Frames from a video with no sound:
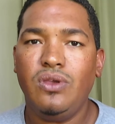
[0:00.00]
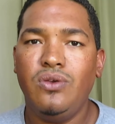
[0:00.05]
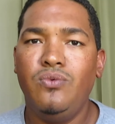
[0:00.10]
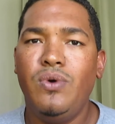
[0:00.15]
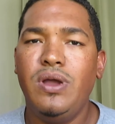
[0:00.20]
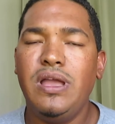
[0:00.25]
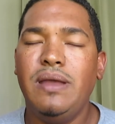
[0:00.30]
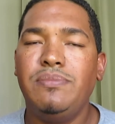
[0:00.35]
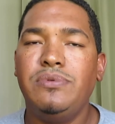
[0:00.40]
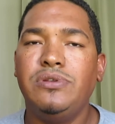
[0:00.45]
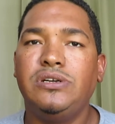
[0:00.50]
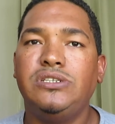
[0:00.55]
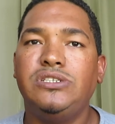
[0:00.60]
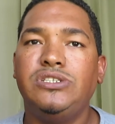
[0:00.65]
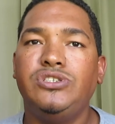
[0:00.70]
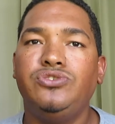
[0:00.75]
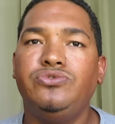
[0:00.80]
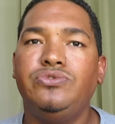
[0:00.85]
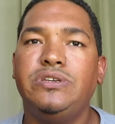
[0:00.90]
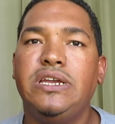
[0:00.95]
why I'm not
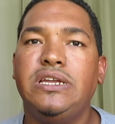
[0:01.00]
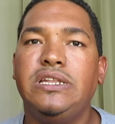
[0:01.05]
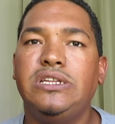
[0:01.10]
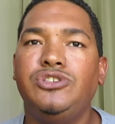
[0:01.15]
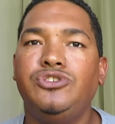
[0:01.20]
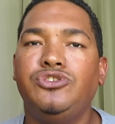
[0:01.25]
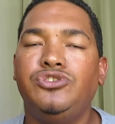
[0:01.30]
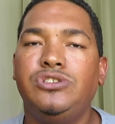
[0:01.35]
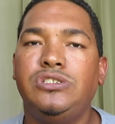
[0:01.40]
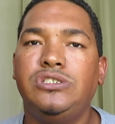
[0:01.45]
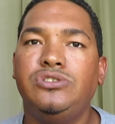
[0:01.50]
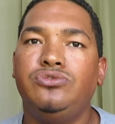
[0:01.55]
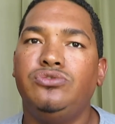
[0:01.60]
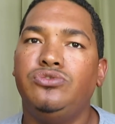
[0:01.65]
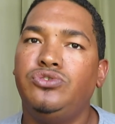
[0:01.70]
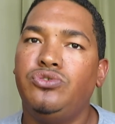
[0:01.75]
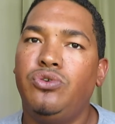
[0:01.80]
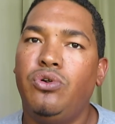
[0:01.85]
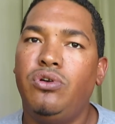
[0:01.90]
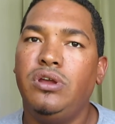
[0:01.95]
doing any
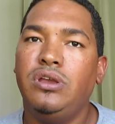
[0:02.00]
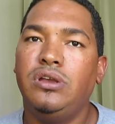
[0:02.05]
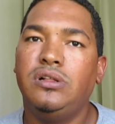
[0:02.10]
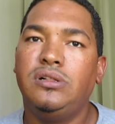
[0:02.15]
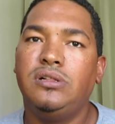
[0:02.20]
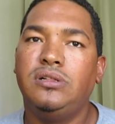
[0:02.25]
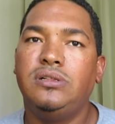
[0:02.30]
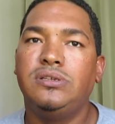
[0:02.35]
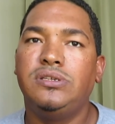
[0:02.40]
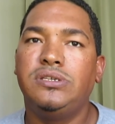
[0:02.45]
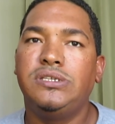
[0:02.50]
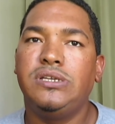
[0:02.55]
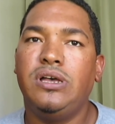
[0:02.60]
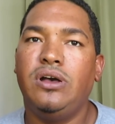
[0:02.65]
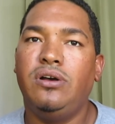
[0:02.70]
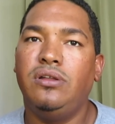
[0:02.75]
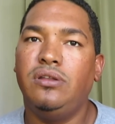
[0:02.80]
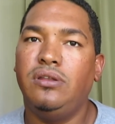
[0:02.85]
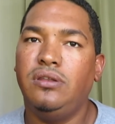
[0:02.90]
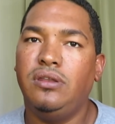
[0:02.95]
tutorials
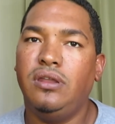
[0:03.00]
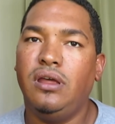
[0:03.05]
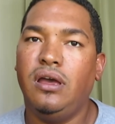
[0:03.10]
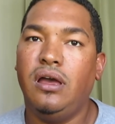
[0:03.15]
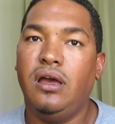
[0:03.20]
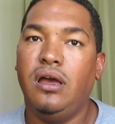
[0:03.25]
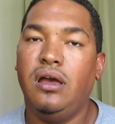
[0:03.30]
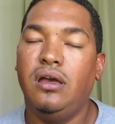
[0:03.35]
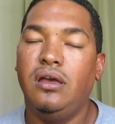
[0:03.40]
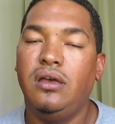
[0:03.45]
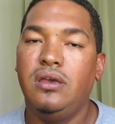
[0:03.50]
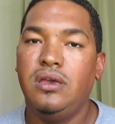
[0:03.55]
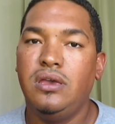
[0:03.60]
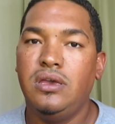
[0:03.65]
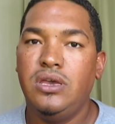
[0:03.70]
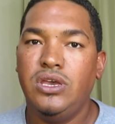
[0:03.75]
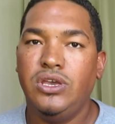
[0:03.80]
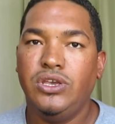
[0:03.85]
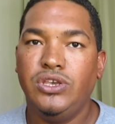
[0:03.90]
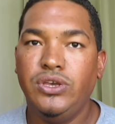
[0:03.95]
on
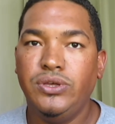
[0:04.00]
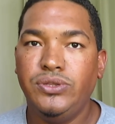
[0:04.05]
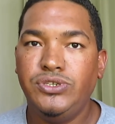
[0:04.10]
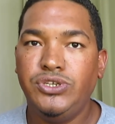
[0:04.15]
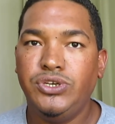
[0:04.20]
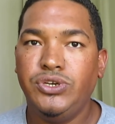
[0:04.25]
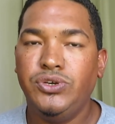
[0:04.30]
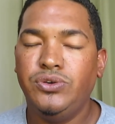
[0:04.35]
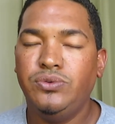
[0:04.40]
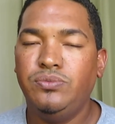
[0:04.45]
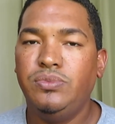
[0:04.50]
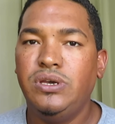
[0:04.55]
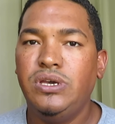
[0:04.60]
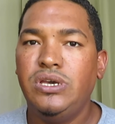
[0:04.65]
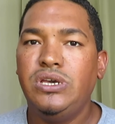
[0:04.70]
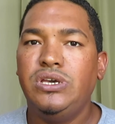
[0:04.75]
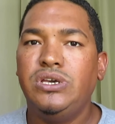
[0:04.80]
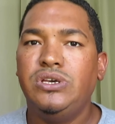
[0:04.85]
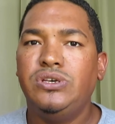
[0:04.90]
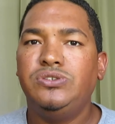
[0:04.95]
YouTube.
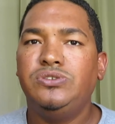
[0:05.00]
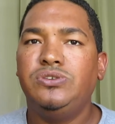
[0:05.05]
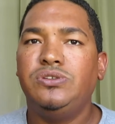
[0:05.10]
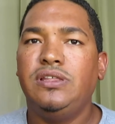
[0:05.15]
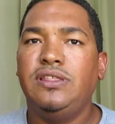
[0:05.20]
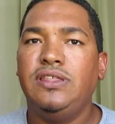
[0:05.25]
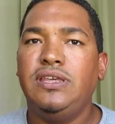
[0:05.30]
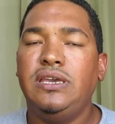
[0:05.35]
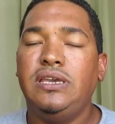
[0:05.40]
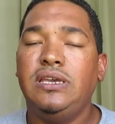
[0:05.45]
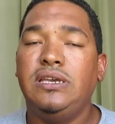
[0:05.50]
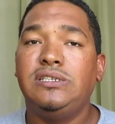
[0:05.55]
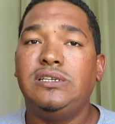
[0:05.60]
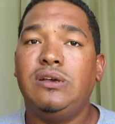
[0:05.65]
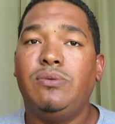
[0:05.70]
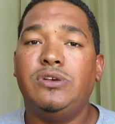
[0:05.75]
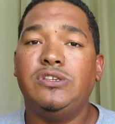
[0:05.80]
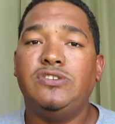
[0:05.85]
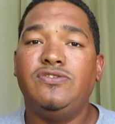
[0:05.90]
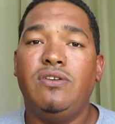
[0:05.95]
So the thing is,
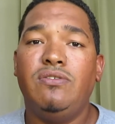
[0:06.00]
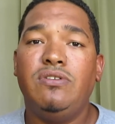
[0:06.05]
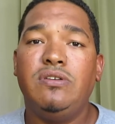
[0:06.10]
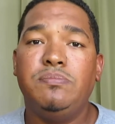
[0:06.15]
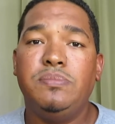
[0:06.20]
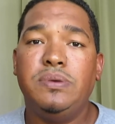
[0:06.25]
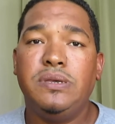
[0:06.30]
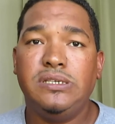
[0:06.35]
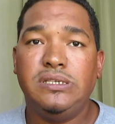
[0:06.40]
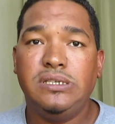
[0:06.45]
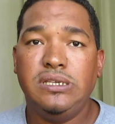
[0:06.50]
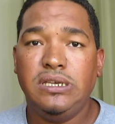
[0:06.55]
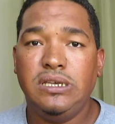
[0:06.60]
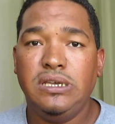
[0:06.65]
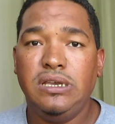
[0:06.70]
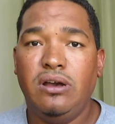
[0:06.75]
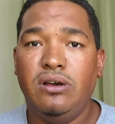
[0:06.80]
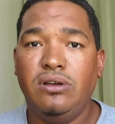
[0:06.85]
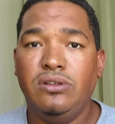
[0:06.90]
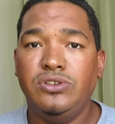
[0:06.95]
I was very
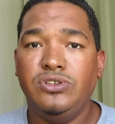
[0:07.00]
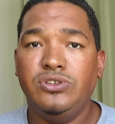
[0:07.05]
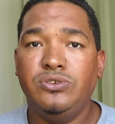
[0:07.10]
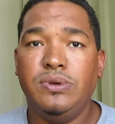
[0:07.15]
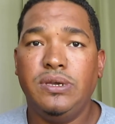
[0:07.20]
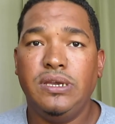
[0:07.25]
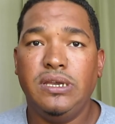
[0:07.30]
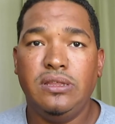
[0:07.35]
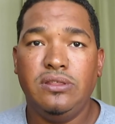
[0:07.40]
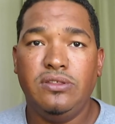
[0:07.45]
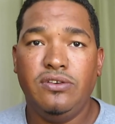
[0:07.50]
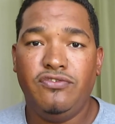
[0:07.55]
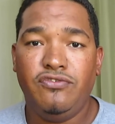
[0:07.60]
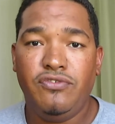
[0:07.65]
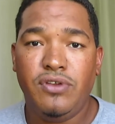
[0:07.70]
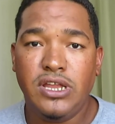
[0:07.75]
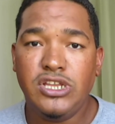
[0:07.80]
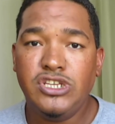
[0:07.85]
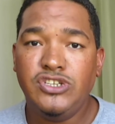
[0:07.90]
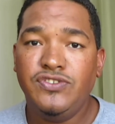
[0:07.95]
busy on doing the
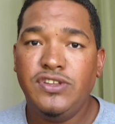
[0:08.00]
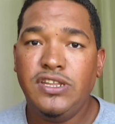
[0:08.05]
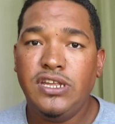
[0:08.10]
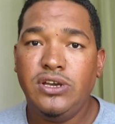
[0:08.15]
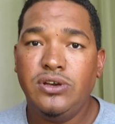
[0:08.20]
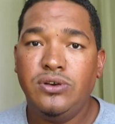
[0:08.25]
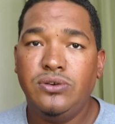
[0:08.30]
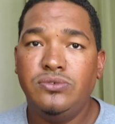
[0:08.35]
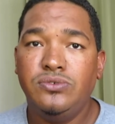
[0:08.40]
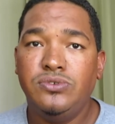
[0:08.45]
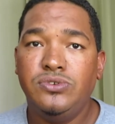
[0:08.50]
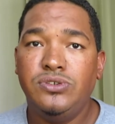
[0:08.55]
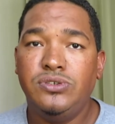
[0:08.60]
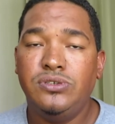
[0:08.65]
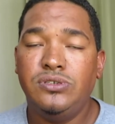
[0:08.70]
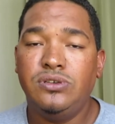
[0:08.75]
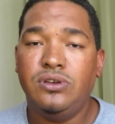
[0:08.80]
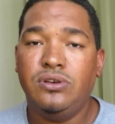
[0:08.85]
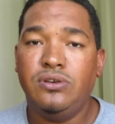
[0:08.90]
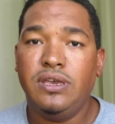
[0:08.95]
French
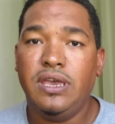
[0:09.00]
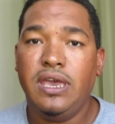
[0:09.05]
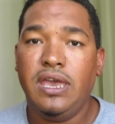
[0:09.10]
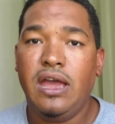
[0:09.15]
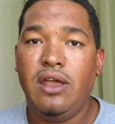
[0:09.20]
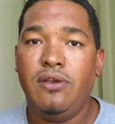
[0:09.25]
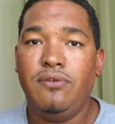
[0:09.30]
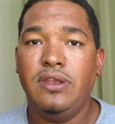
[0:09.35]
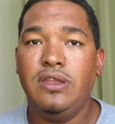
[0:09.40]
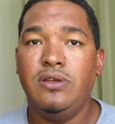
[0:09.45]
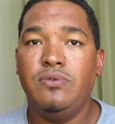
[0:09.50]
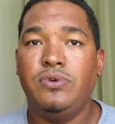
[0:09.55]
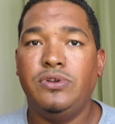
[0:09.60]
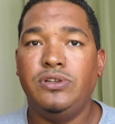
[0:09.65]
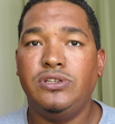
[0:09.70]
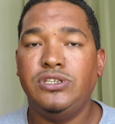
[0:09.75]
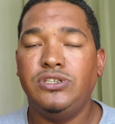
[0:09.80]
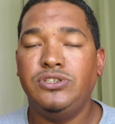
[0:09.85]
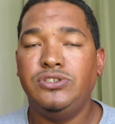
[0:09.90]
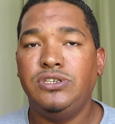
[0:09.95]
videos. Okay, I really
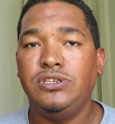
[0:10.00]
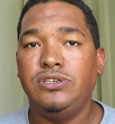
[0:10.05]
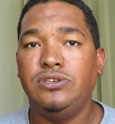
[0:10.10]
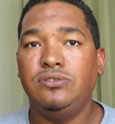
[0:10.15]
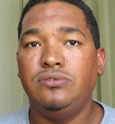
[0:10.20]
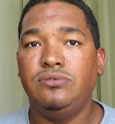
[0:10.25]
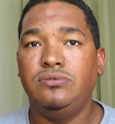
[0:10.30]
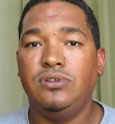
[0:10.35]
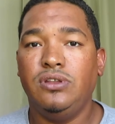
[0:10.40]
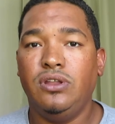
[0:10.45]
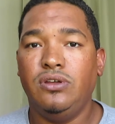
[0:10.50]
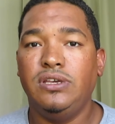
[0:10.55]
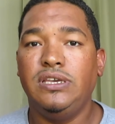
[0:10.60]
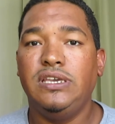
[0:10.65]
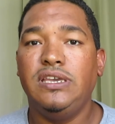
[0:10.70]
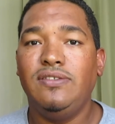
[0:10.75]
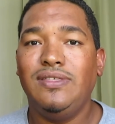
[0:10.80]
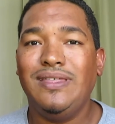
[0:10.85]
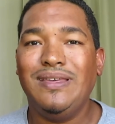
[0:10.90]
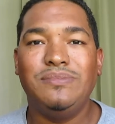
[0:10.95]
wanted to, you know,
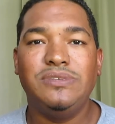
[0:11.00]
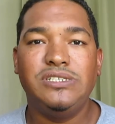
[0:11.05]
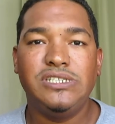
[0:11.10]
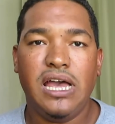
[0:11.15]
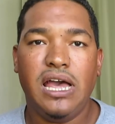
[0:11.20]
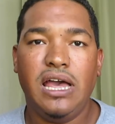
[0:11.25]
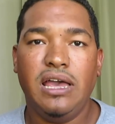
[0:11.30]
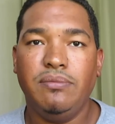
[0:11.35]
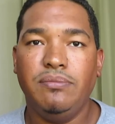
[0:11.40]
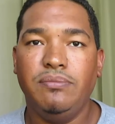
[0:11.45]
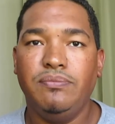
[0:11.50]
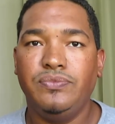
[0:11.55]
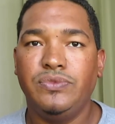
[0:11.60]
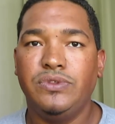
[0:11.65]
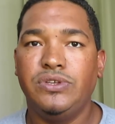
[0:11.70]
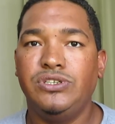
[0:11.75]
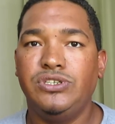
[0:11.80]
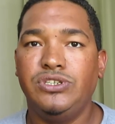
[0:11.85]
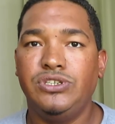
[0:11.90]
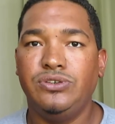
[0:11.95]
give them time
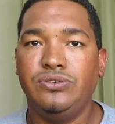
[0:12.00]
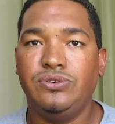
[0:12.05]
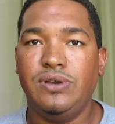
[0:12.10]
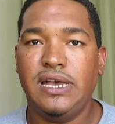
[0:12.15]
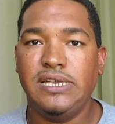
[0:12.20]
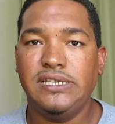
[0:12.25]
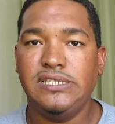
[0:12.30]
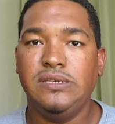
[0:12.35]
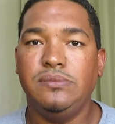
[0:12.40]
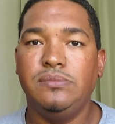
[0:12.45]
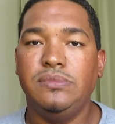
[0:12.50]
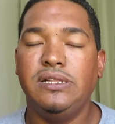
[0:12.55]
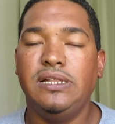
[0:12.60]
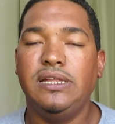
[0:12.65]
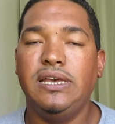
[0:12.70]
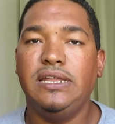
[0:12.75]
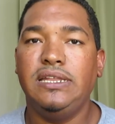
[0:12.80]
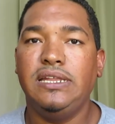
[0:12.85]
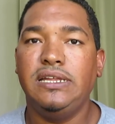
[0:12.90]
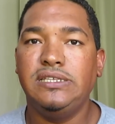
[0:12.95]
to
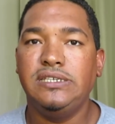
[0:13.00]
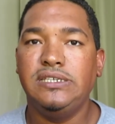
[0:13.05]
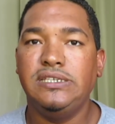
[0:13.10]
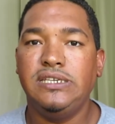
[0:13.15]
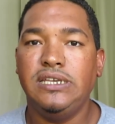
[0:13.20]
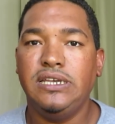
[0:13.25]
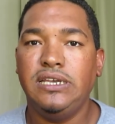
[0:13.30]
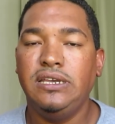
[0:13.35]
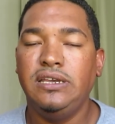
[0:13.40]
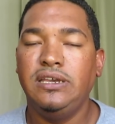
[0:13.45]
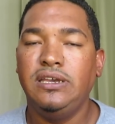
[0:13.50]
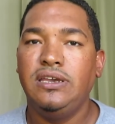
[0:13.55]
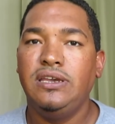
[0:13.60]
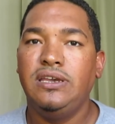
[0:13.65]
assimilate and see